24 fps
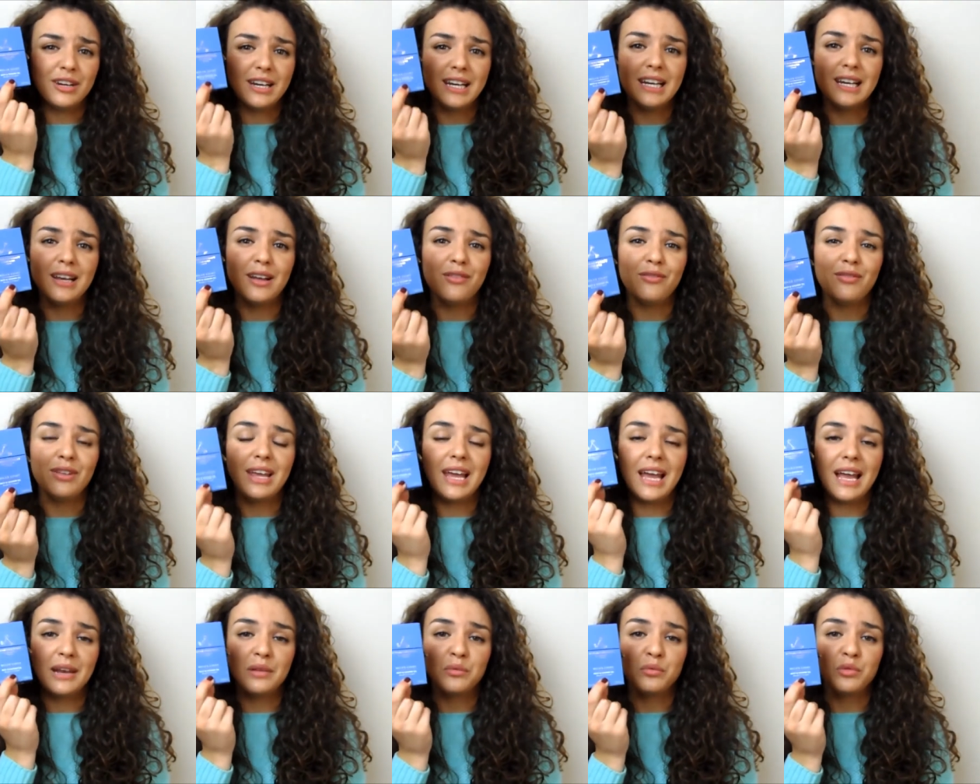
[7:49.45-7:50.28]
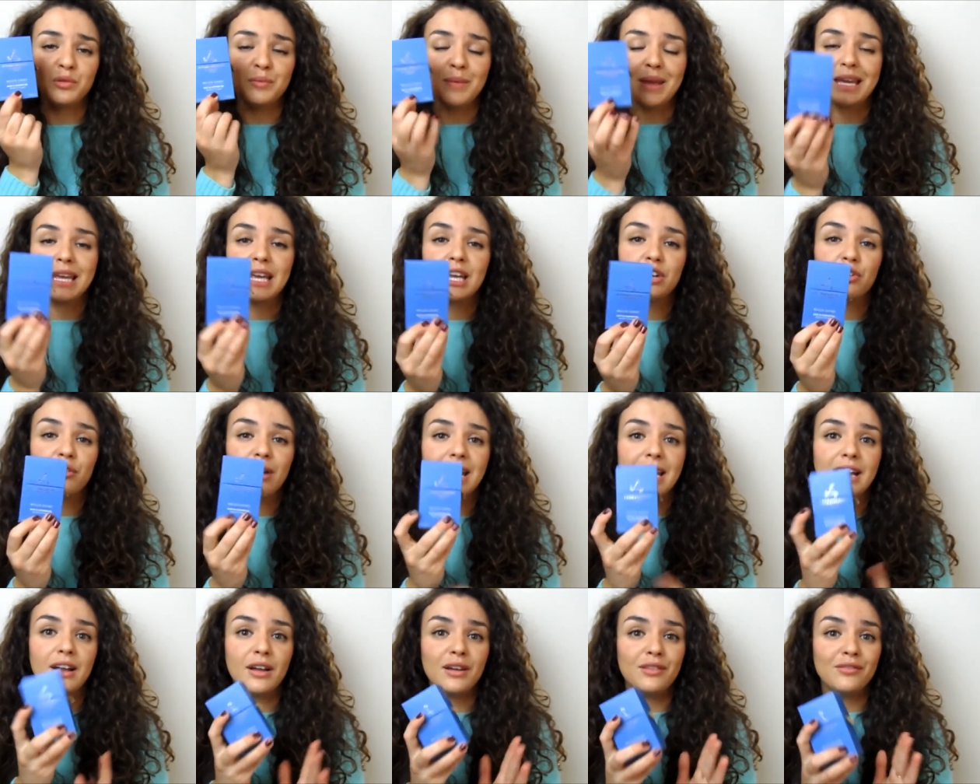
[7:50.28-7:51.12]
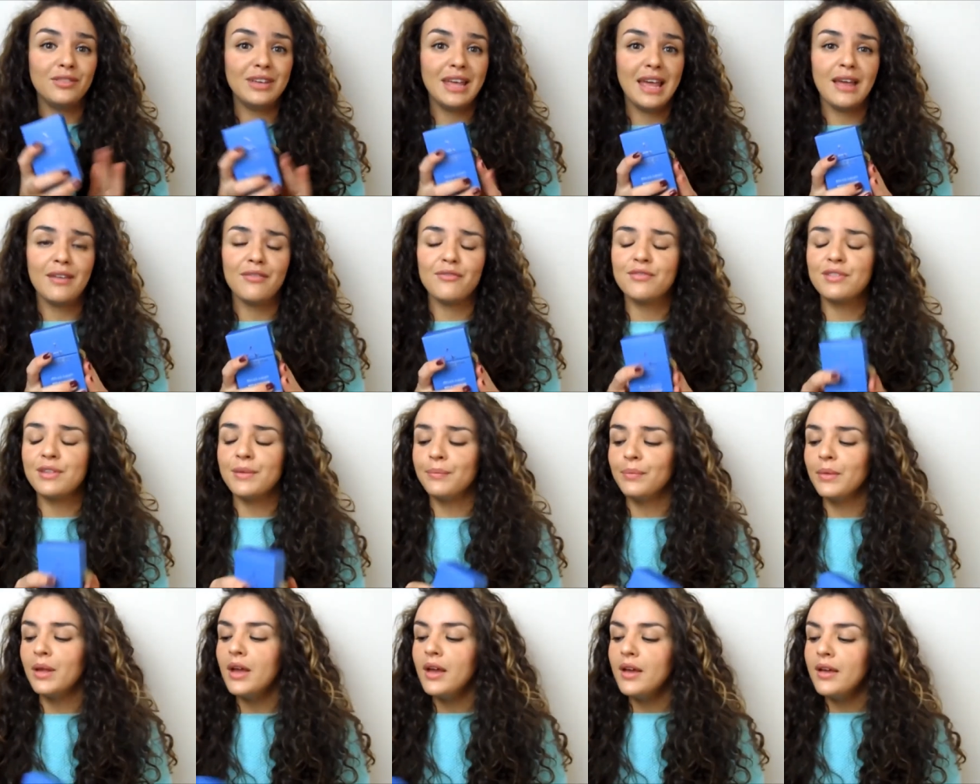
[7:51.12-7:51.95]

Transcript: really lovely and would make a great kind of gift.